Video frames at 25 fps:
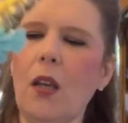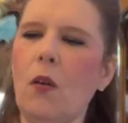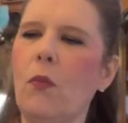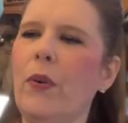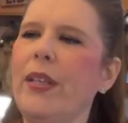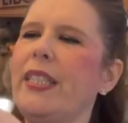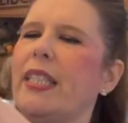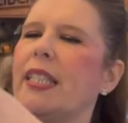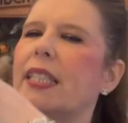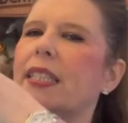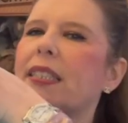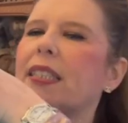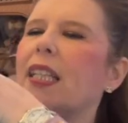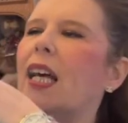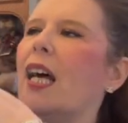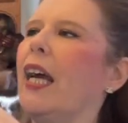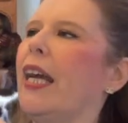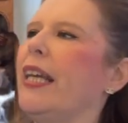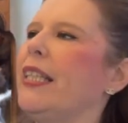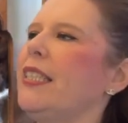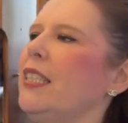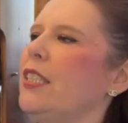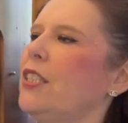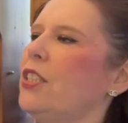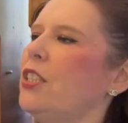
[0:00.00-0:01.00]
We
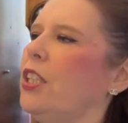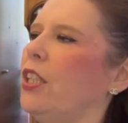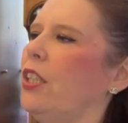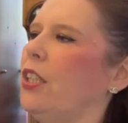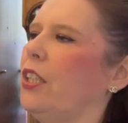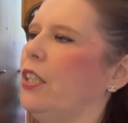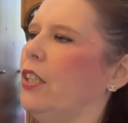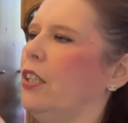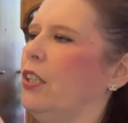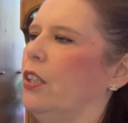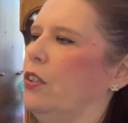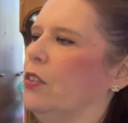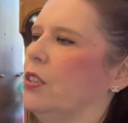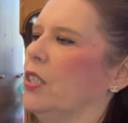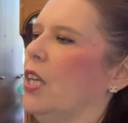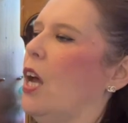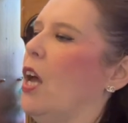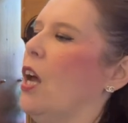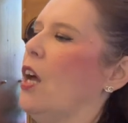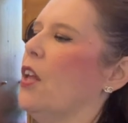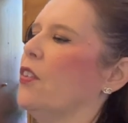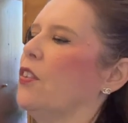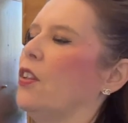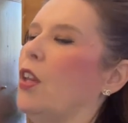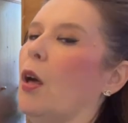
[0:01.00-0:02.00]
decided to use
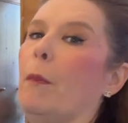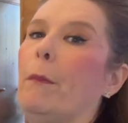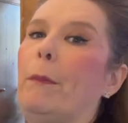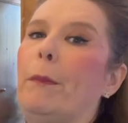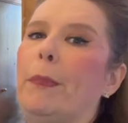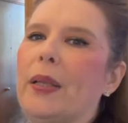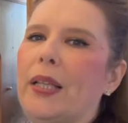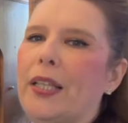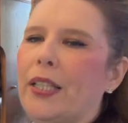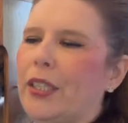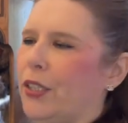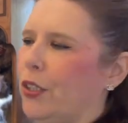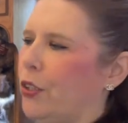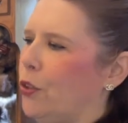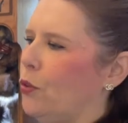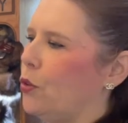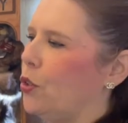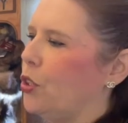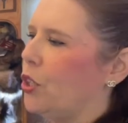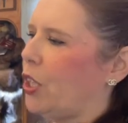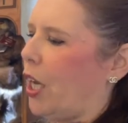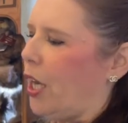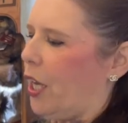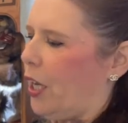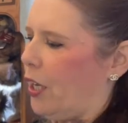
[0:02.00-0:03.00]
the blue
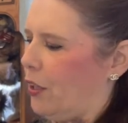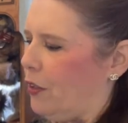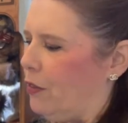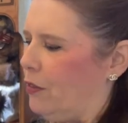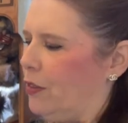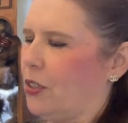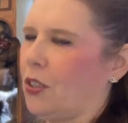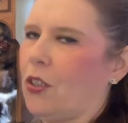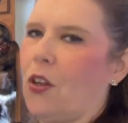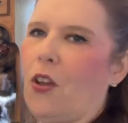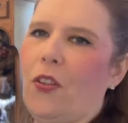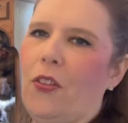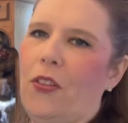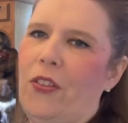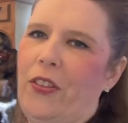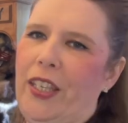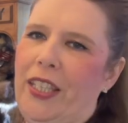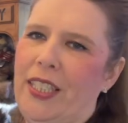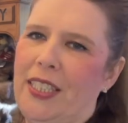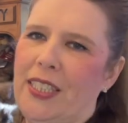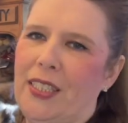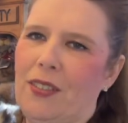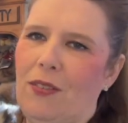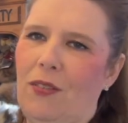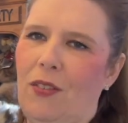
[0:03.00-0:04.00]
tones on
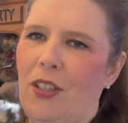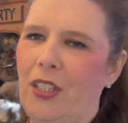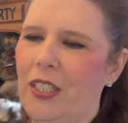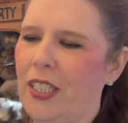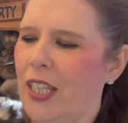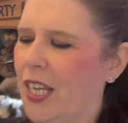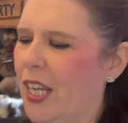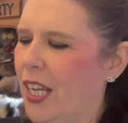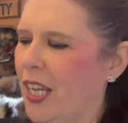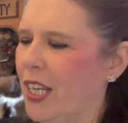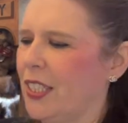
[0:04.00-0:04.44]
this one.